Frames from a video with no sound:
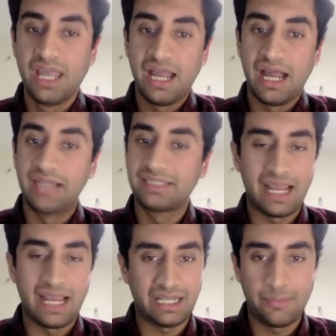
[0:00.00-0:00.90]
And
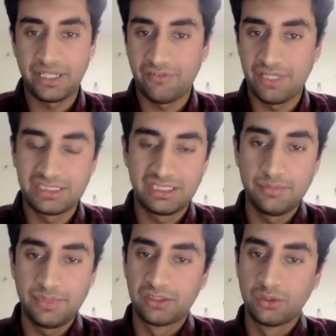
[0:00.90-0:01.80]
the academic events
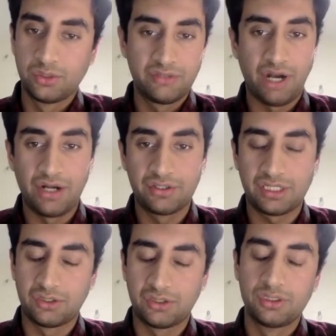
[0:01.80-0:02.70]
team, including
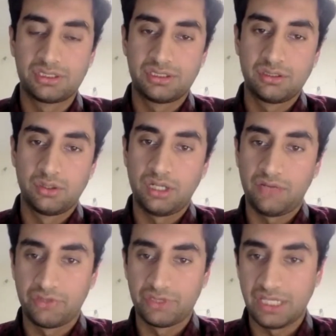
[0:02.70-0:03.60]
Vandrika Colton,
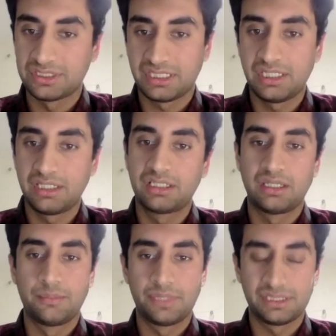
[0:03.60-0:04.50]
Ola Fozowski, and
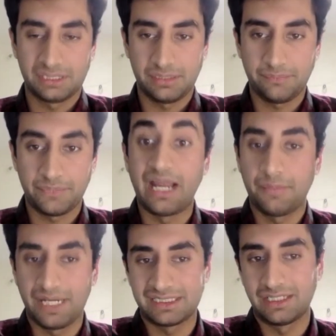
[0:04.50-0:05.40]
Kadambri Singh,
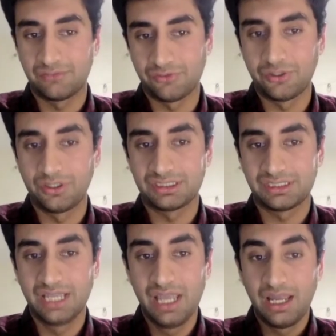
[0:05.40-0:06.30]
and myself, of
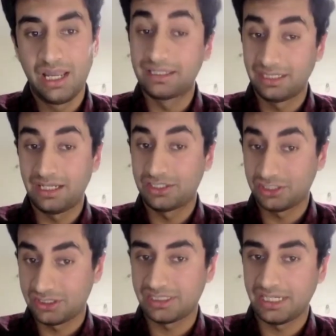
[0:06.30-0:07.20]
course, and the
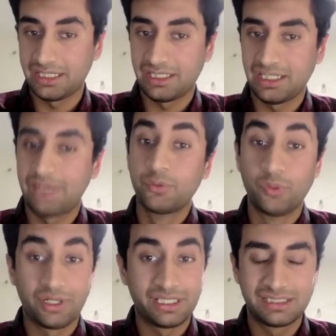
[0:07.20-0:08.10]
larger society have been
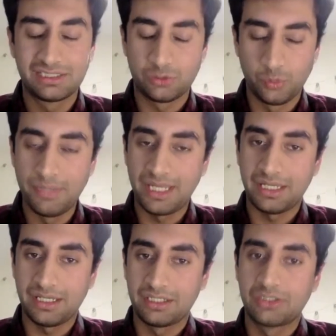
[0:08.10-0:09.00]
working since
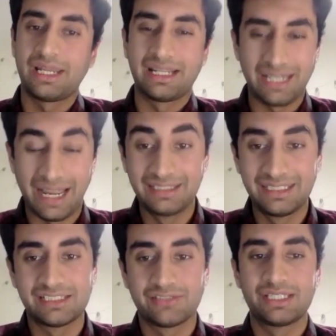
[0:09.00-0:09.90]
May to line
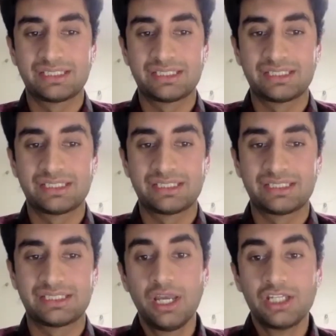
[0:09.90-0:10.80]
these events
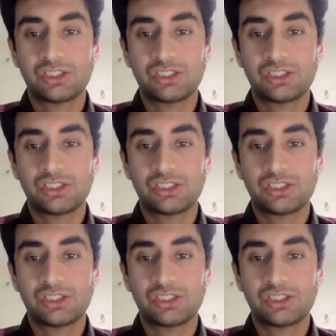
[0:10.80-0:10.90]
up for you.